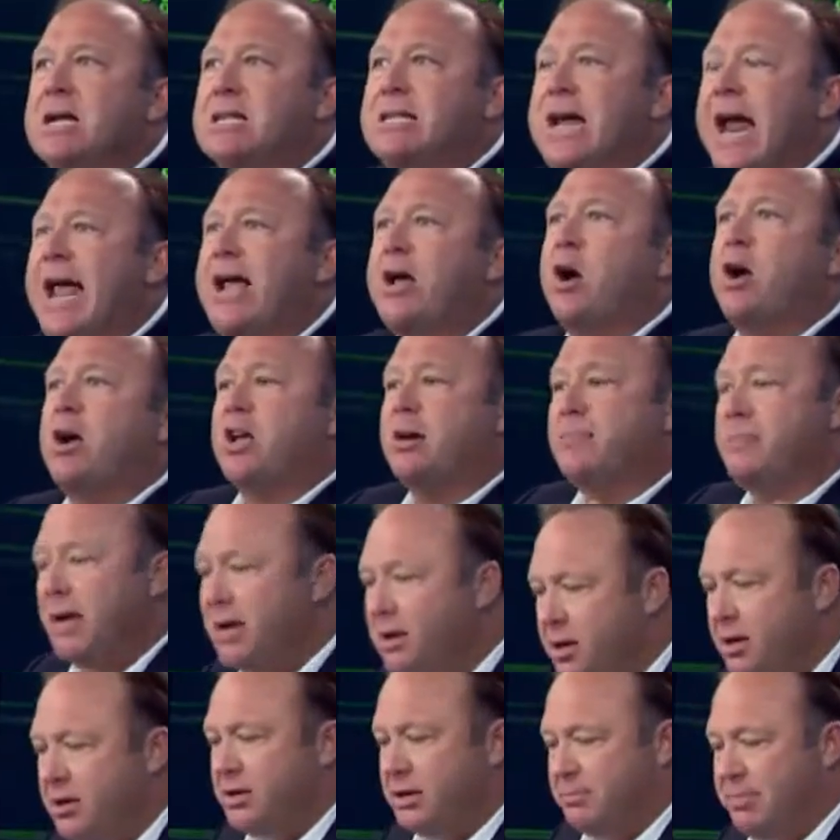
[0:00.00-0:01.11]
take our
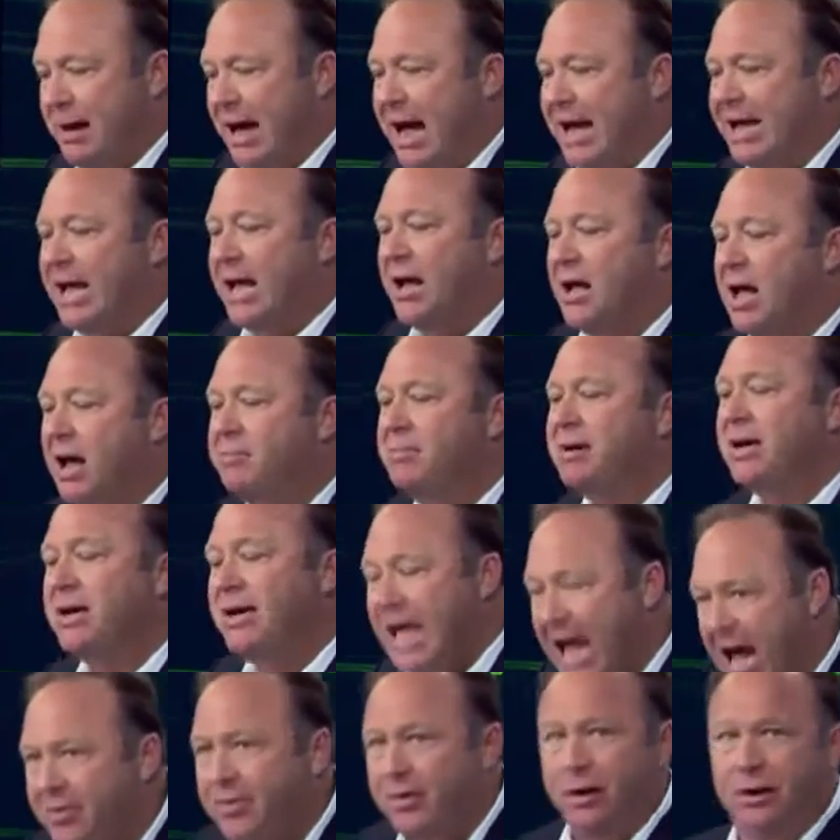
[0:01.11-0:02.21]
communities back, and come
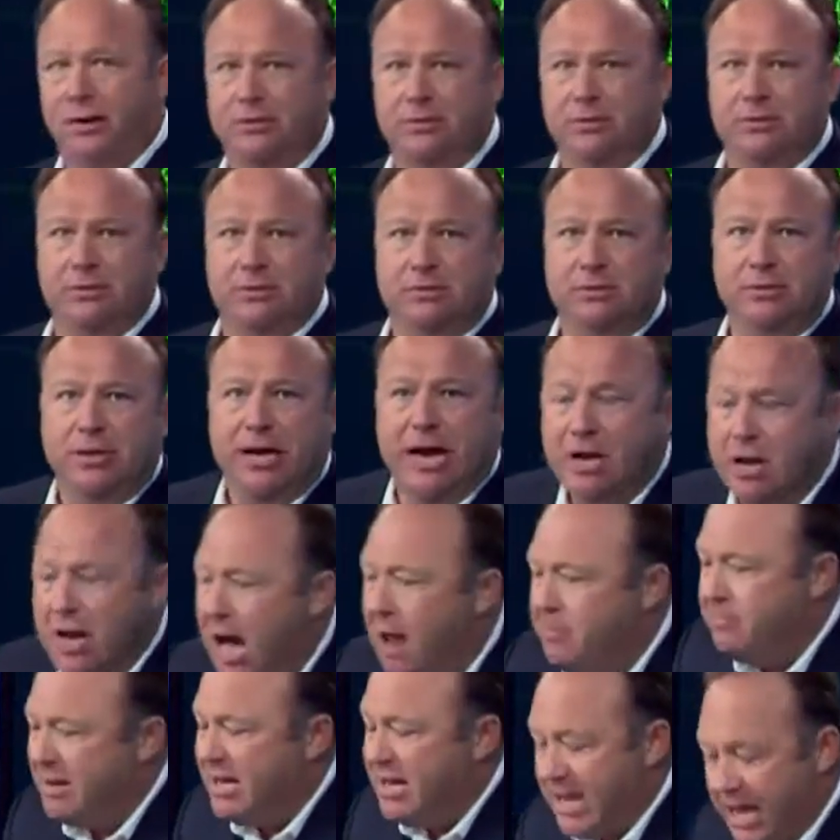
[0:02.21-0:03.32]
together and
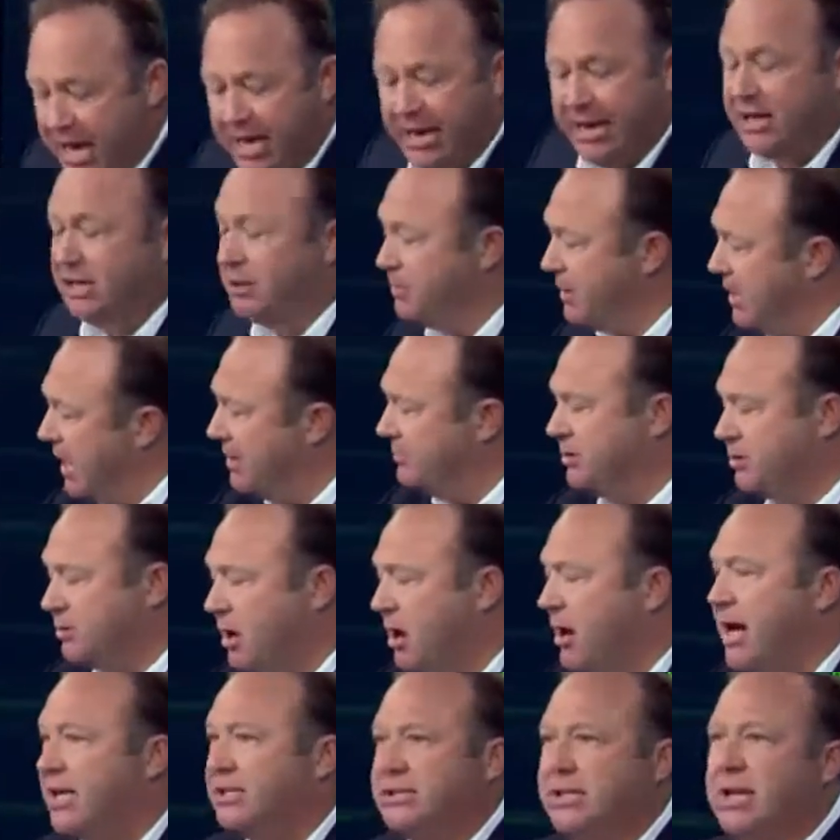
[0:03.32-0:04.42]
not be idiots. But I'm
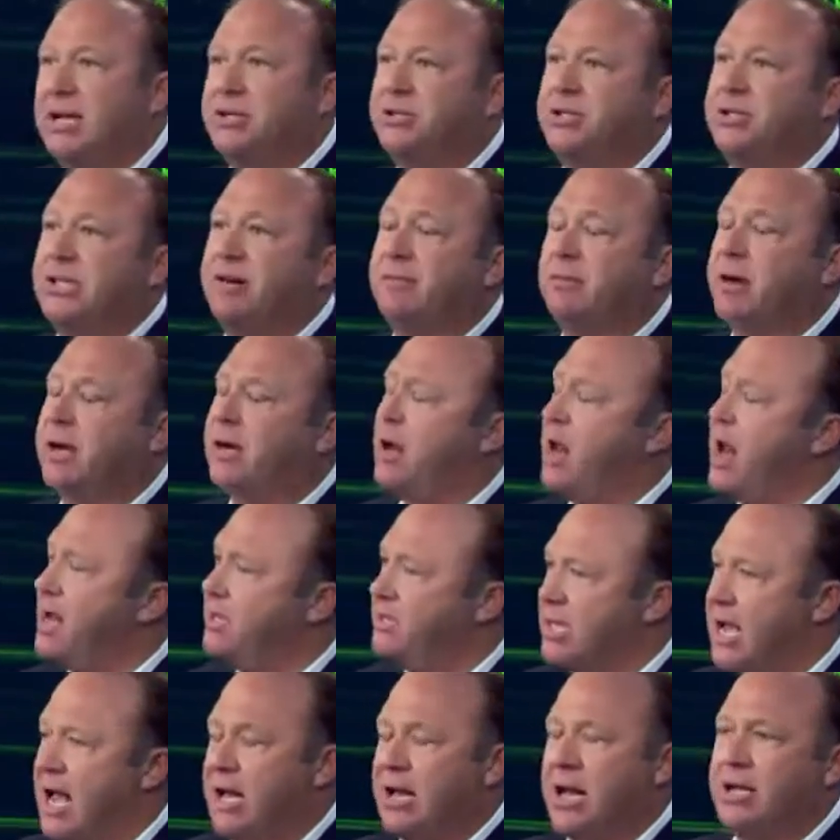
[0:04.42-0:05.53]
sorry, I said I'd just cover
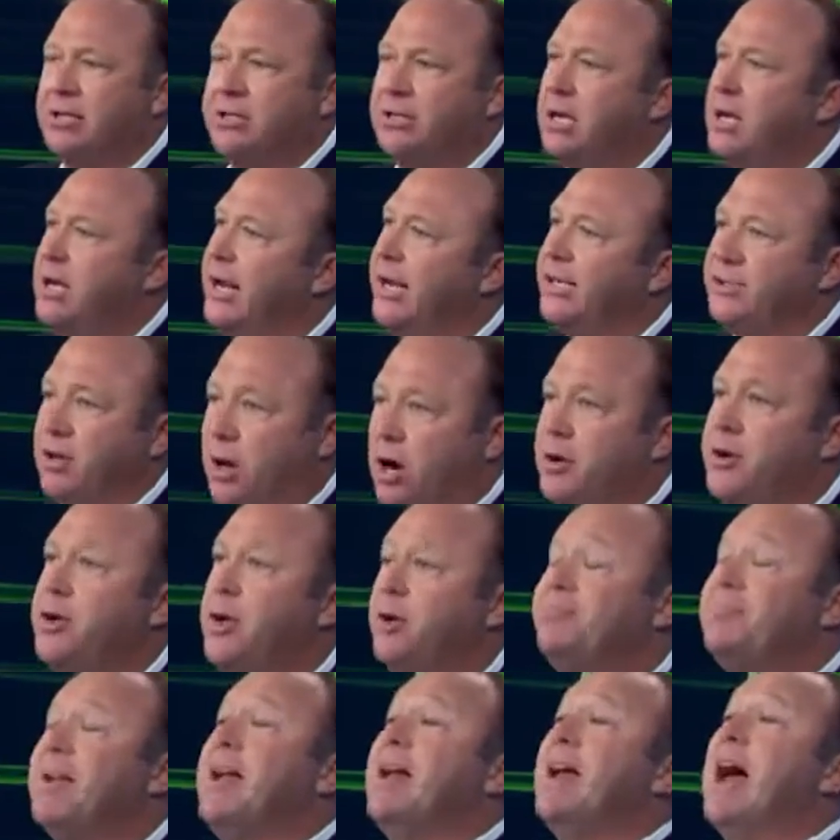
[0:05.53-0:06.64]
headlines. It's hard to
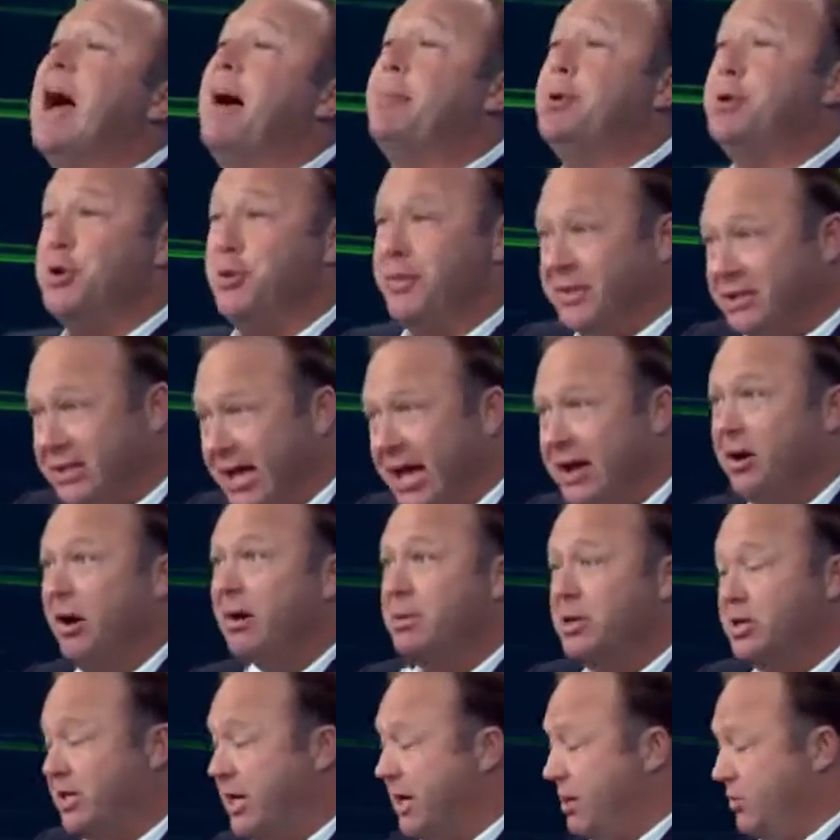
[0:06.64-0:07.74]
do. I'm going to do this later. Let
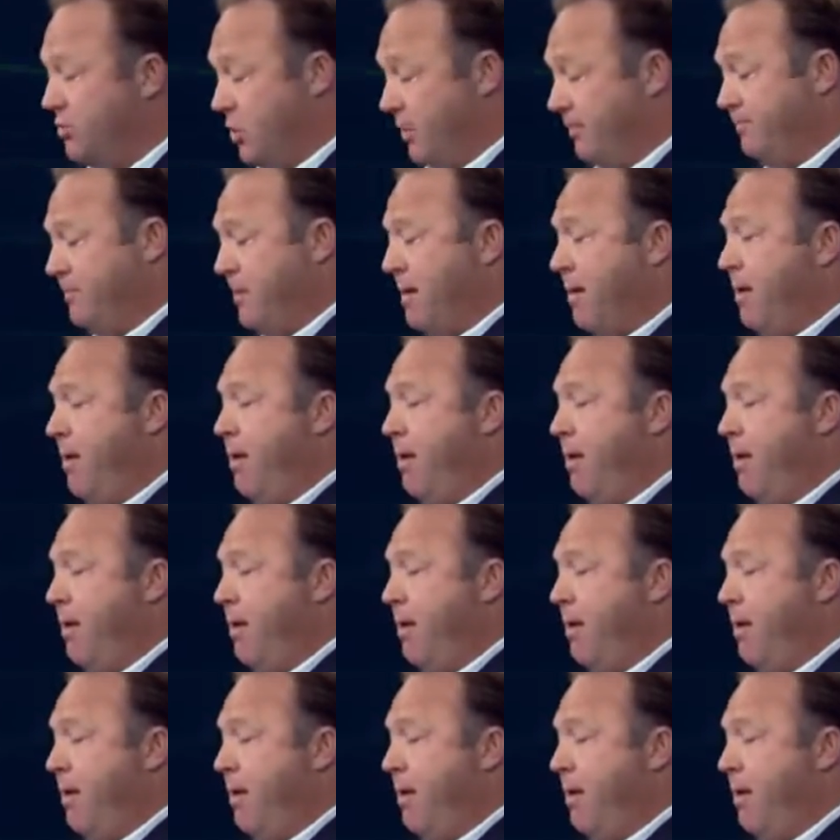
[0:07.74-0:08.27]
me just get into them.